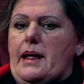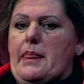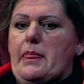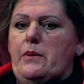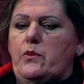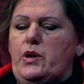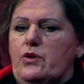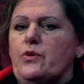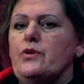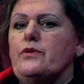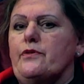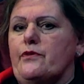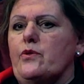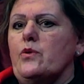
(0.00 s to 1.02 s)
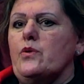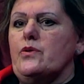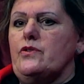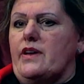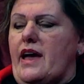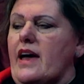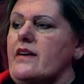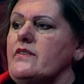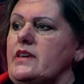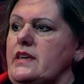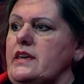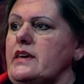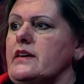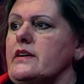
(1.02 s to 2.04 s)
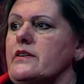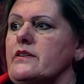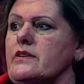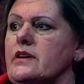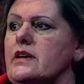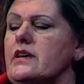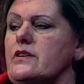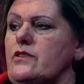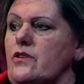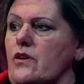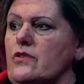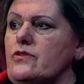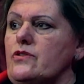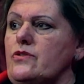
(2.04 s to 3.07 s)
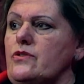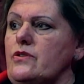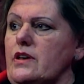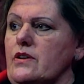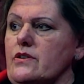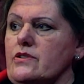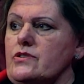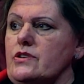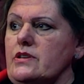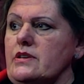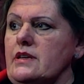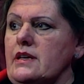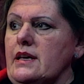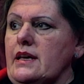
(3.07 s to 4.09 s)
we could afford to have a year not to do the auction,